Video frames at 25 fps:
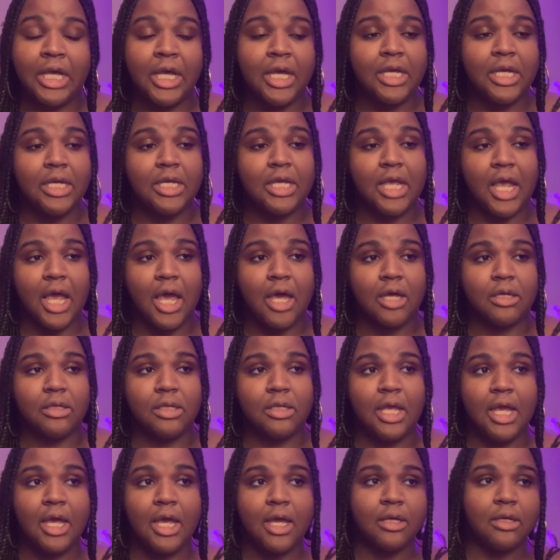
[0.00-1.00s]
yeah,
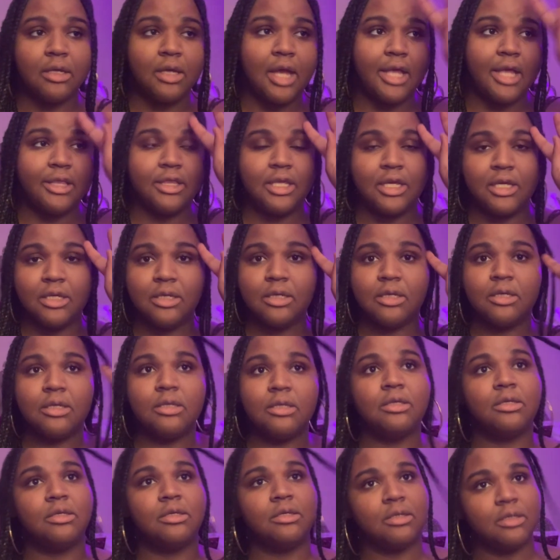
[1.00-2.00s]
I think
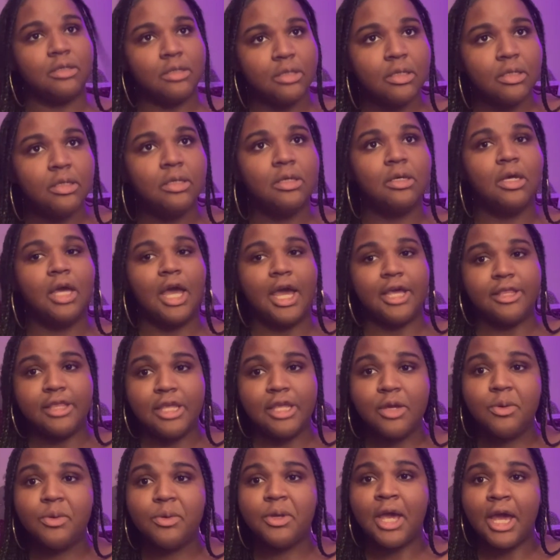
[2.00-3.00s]

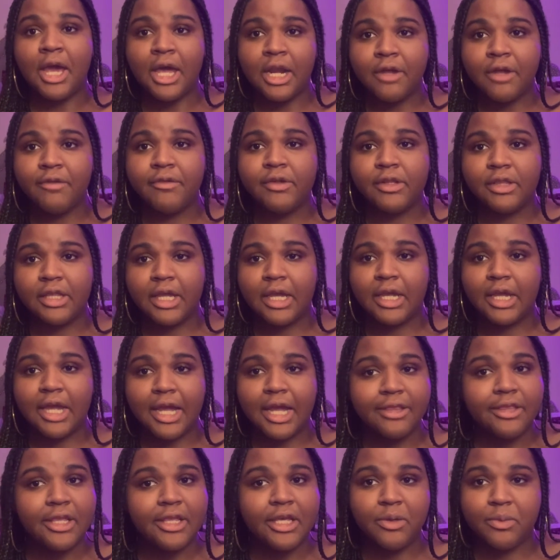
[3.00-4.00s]
we got everything. I
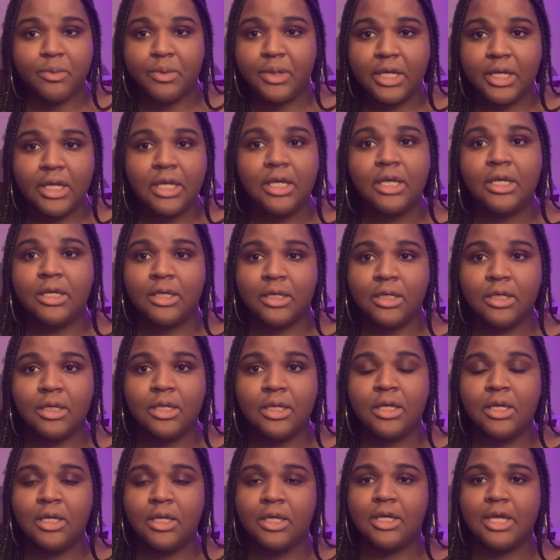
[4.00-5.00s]
think we
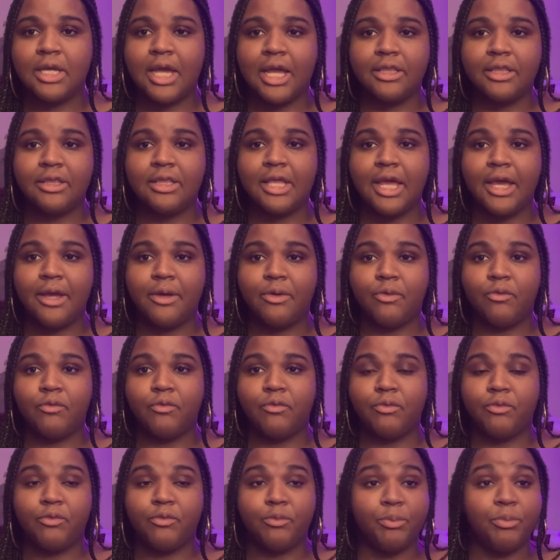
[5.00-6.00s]
got that
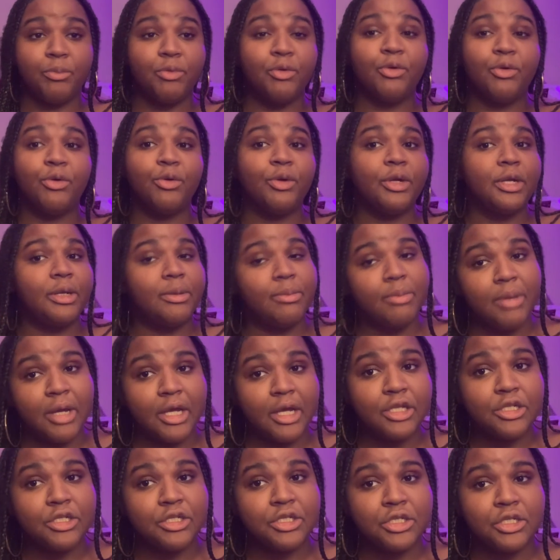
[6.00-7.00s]
pretty
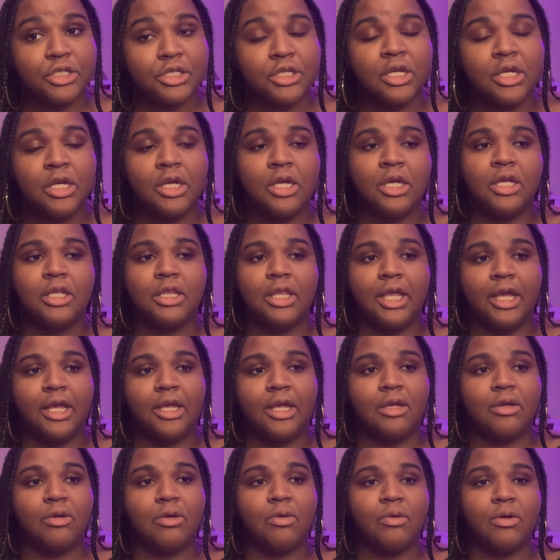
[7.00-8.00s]
much
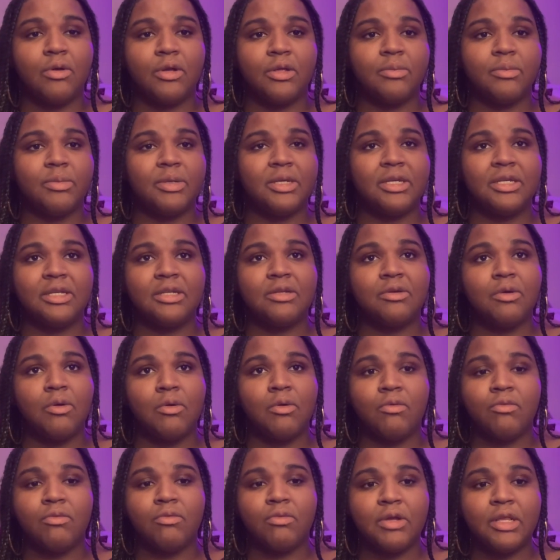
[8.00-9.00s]
like on, but it
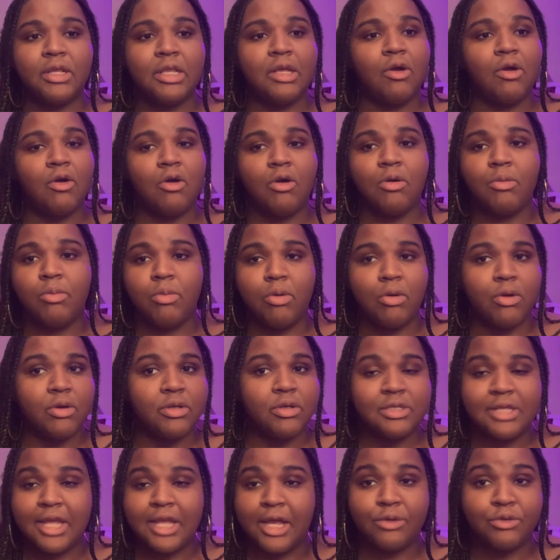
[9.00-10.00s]
really all boils
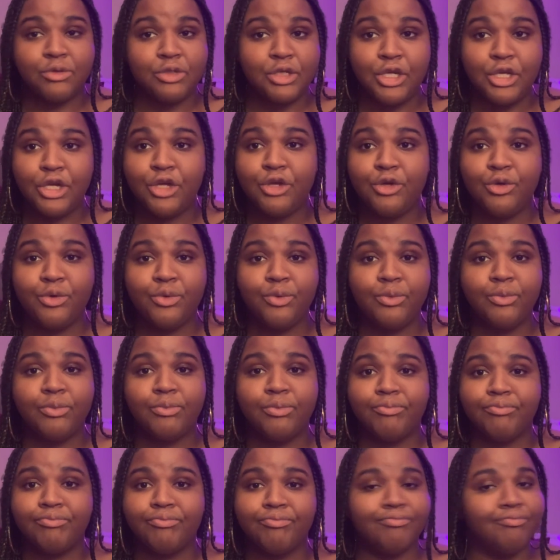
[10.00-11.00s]
down to you.
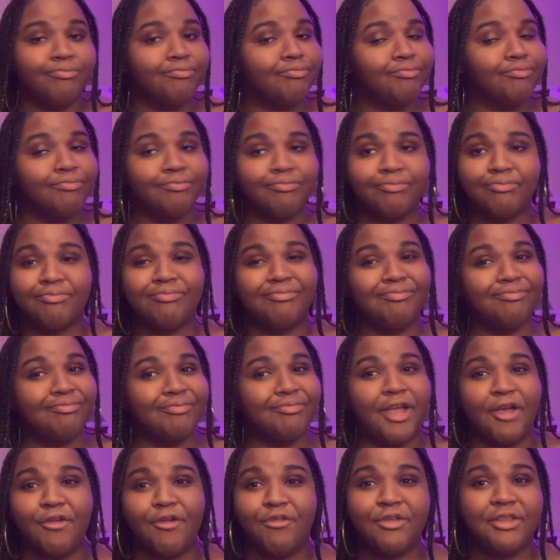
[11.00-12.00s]

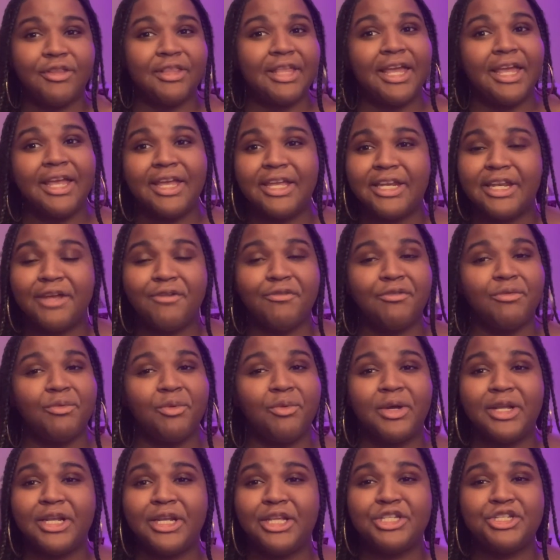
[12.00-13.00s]
Everything and
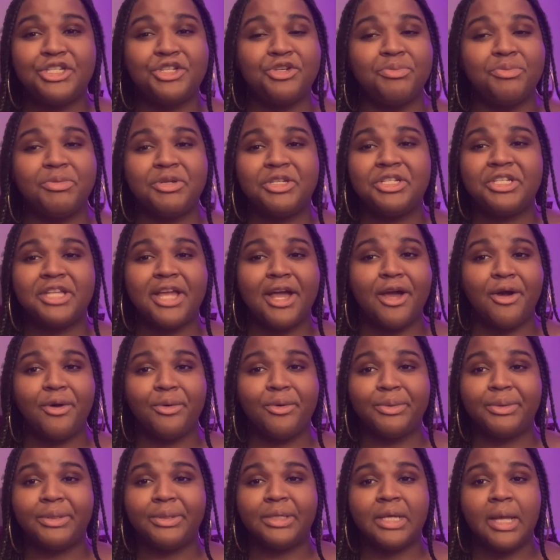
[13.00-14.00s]
everyone is you pushed out.
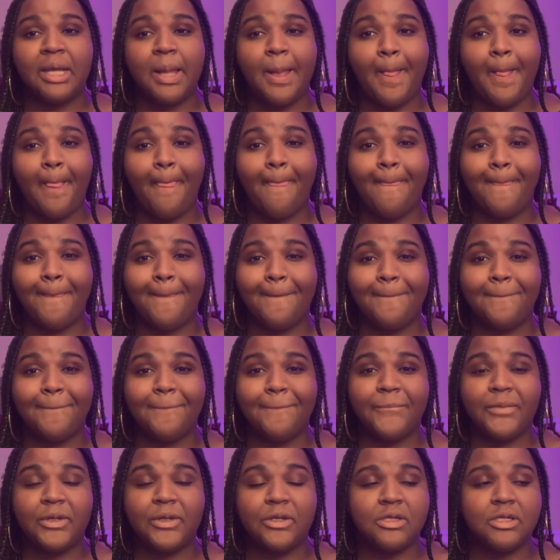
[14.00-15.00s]

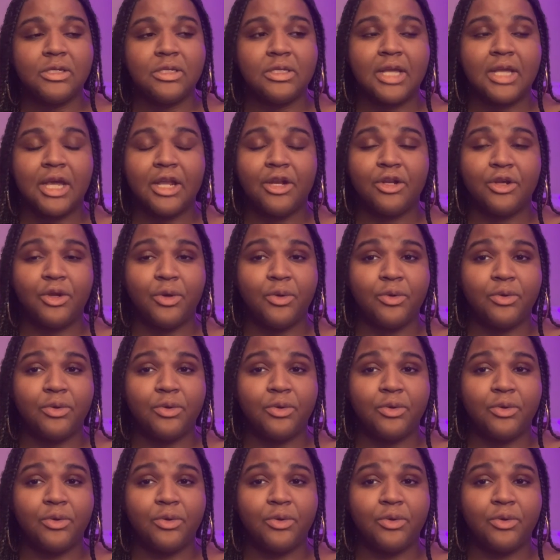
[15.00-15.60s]
You just gotta know,